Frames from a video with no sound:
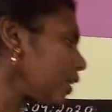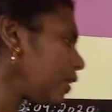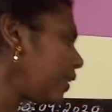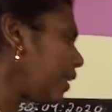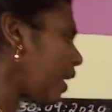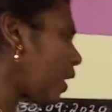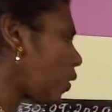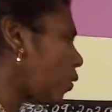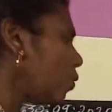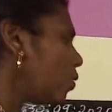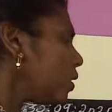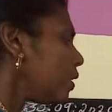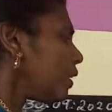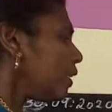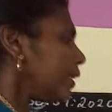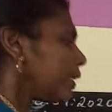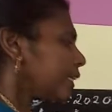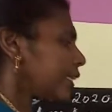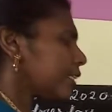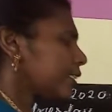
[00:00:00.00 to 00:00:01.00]
Now
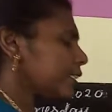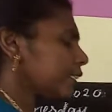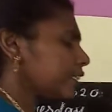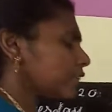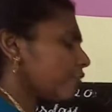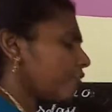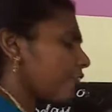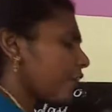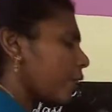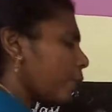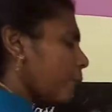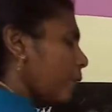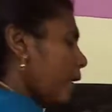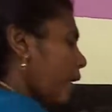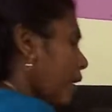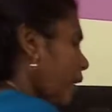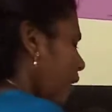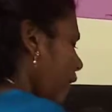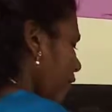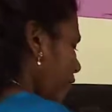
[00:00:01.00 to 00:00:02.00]
density
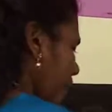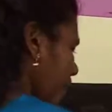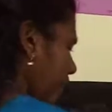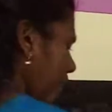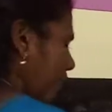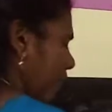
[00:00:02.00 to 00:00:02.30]
formula